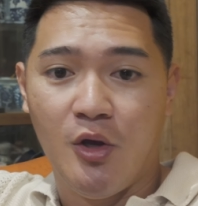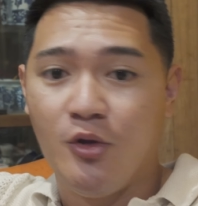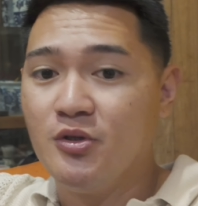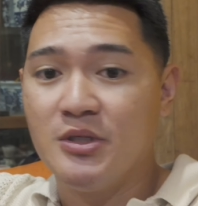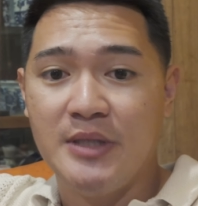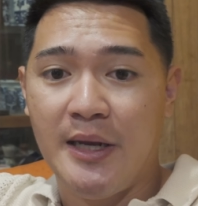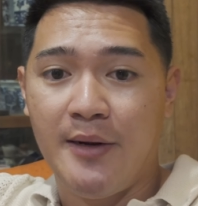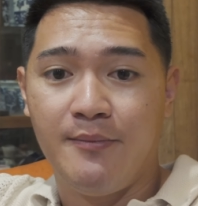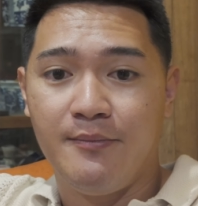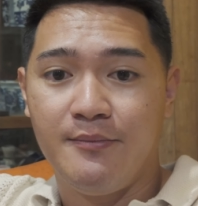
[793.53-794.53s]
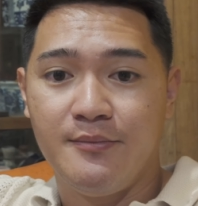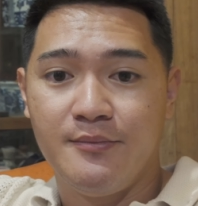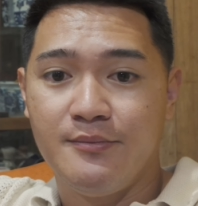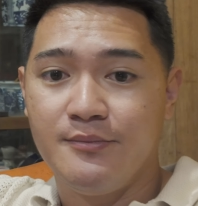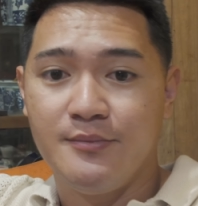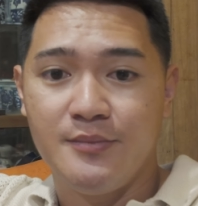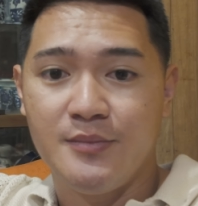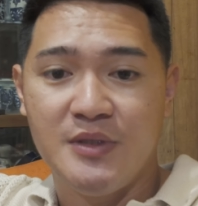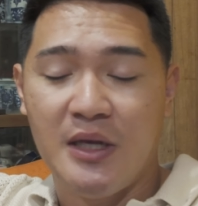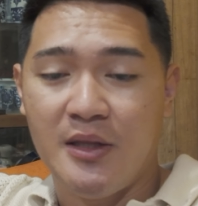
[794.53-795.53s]
you just then
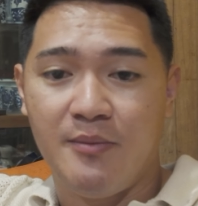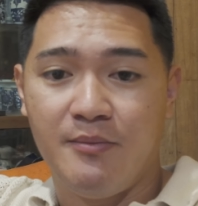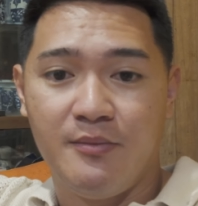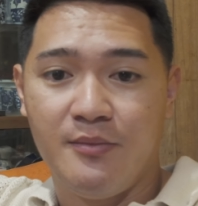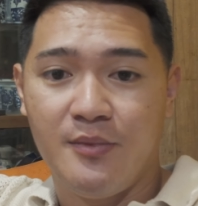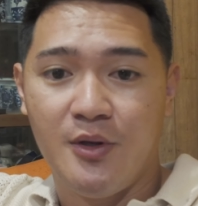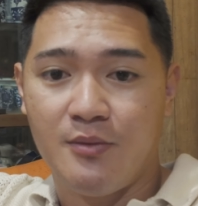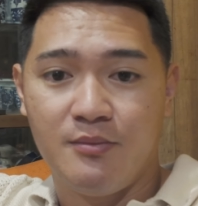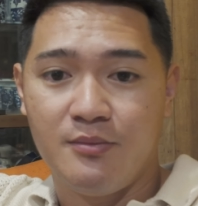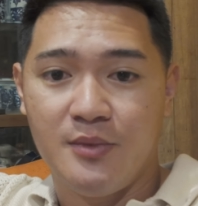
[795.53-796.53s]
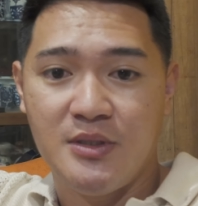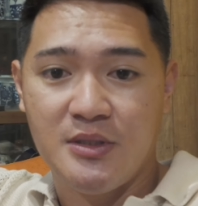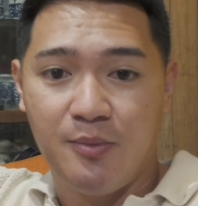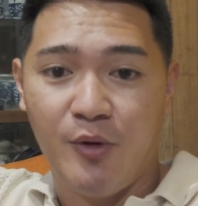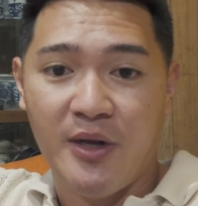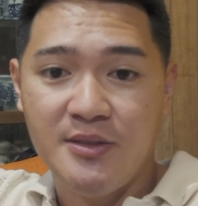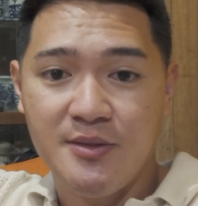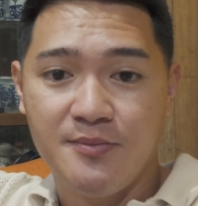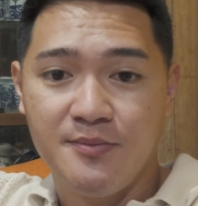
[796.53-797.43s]
tell them, look, this is the price.